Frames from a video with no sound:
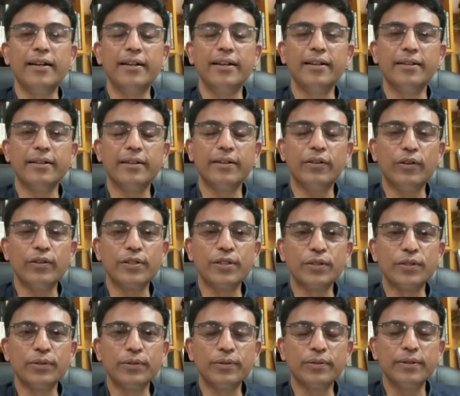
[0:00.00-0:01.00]

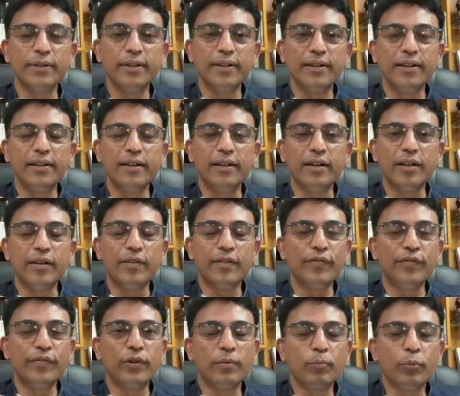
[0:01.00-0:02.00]
also
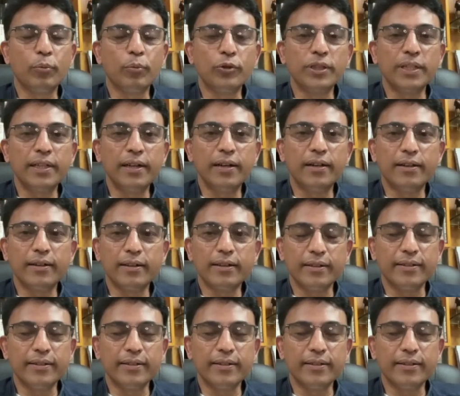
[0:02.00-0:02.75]
for pushing her,